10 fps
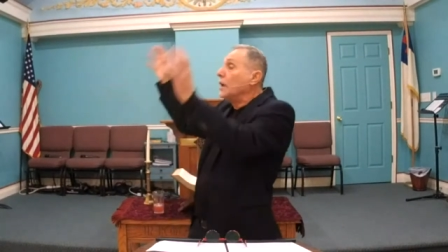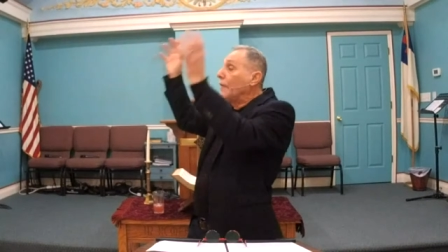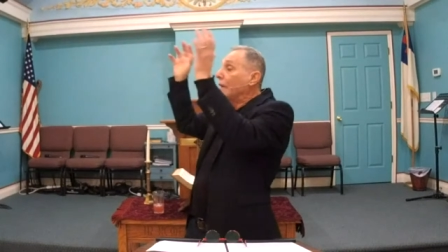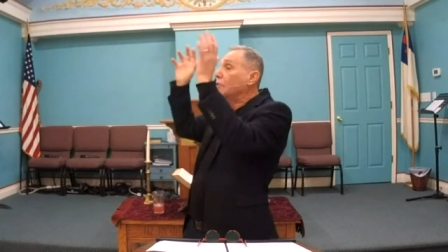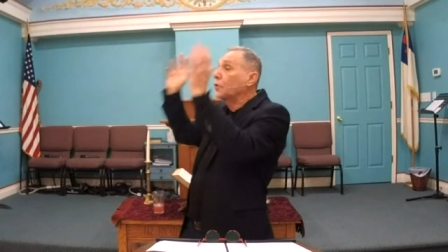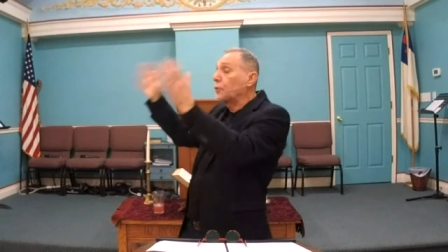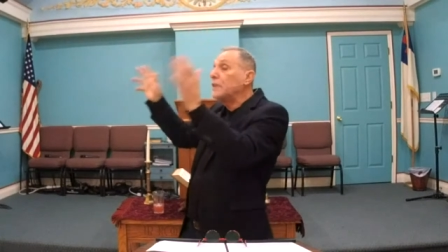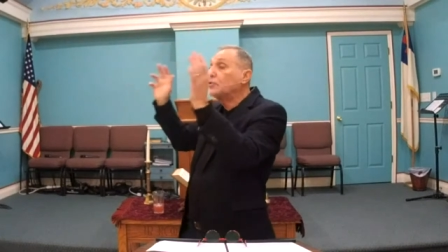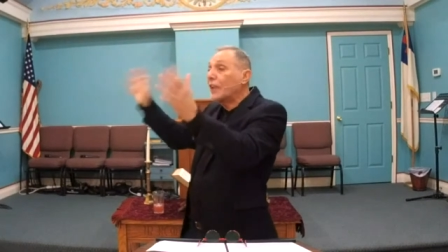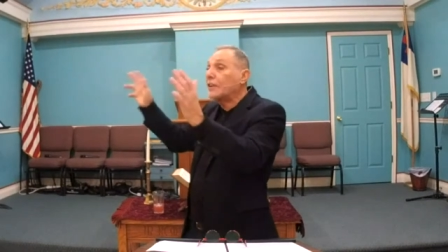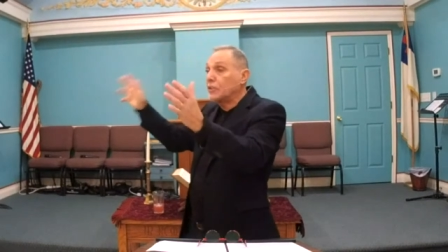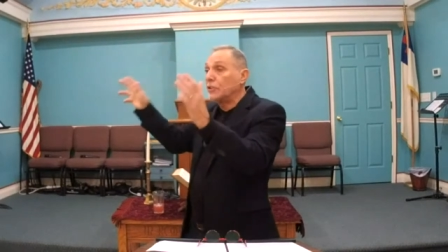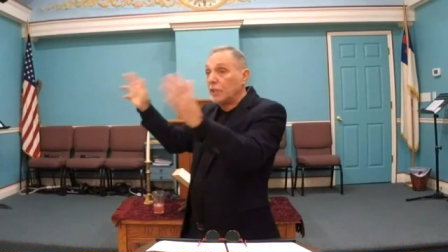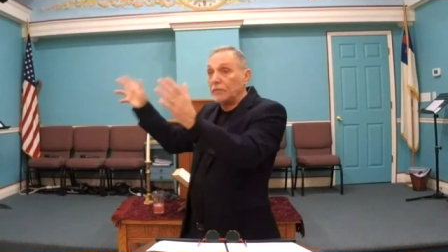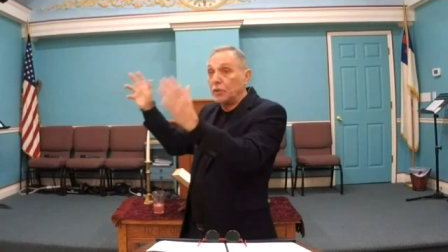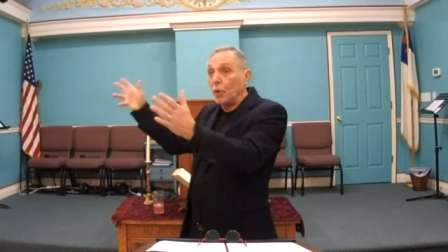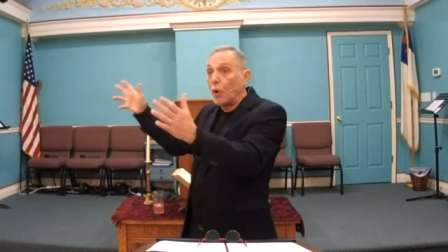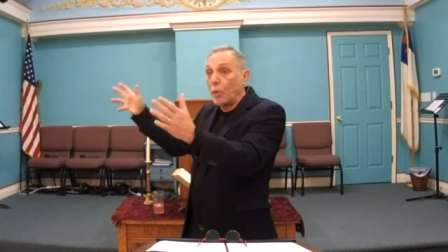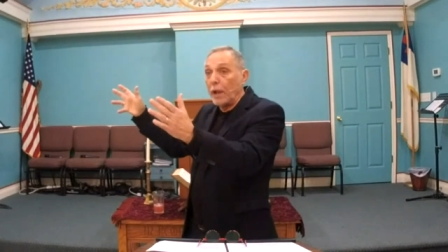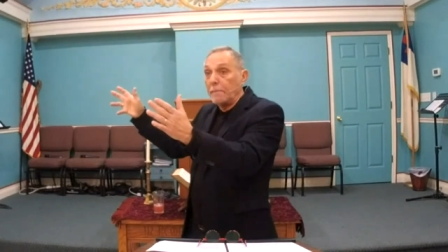that's three sections of a
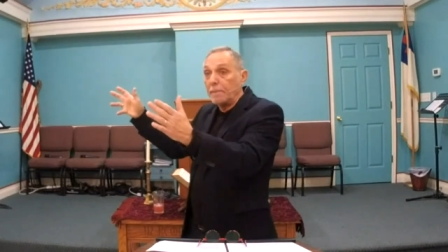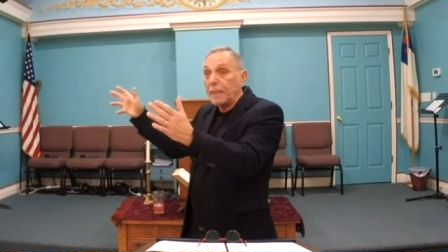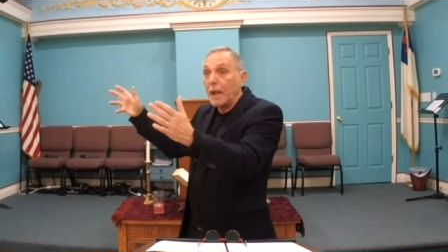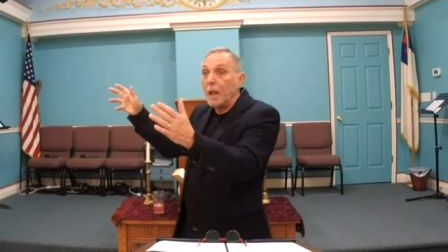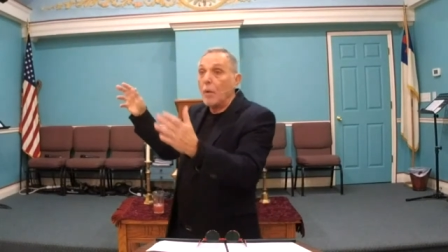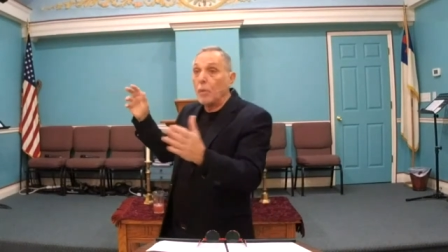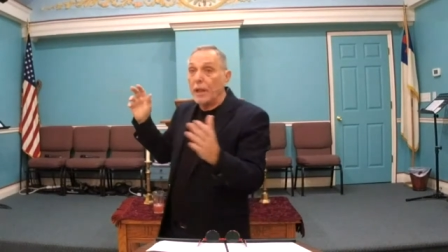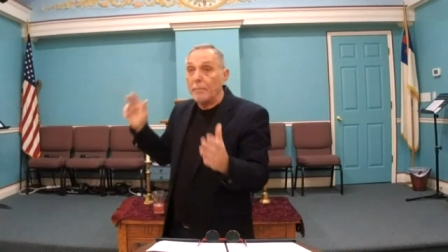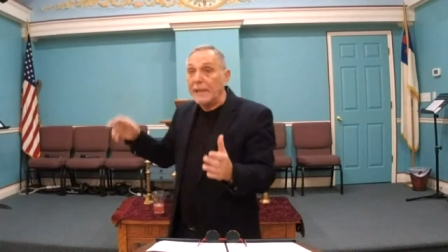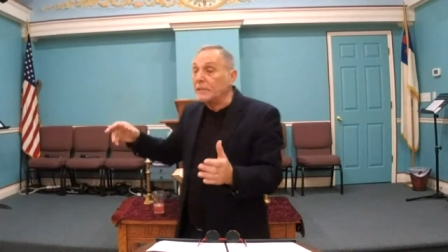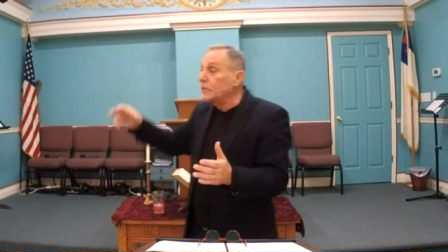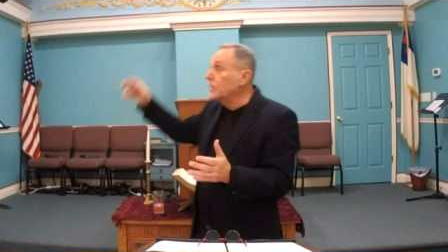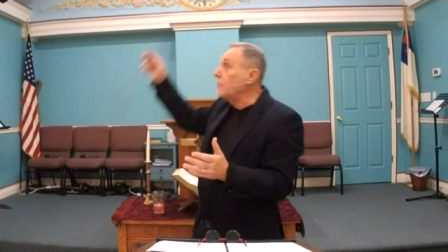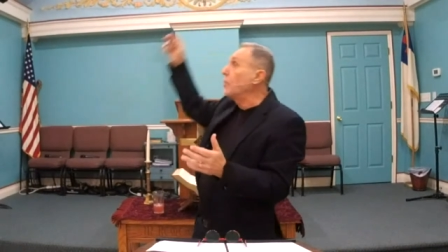doorway. What it means is they